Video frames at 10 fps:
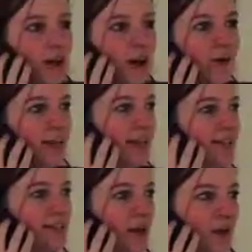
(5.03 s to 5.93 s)
Okay,
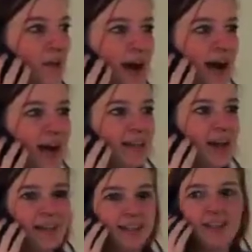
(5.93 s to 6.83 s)
so I
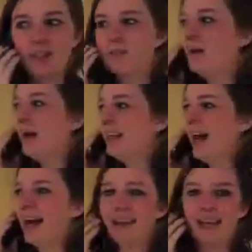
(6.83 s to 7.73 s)
got here, but
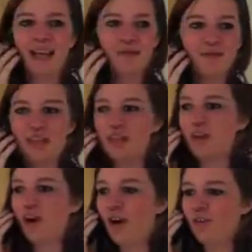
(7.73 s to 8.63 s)
I can't find your
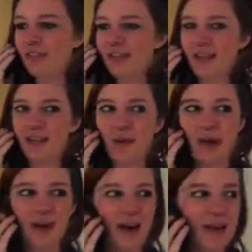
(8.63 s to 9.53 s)
office
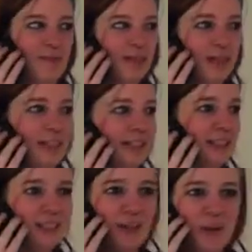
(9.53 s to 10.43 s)
anywhere. I'm in
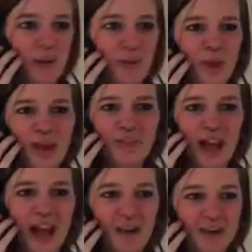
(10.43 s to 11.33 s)
one of the
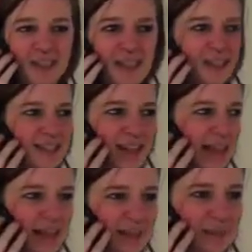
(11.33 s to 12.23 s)
houses,
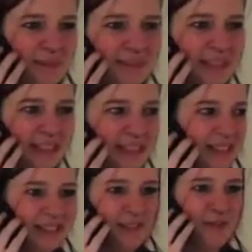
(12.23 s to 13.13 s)

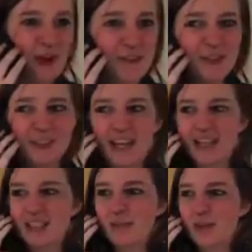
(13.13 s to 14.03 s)
the
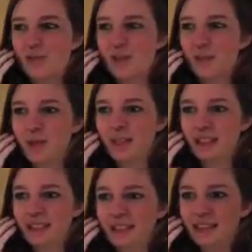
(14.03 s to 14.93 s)
590 square foot one.
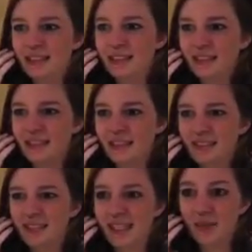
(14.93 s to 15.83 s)
That's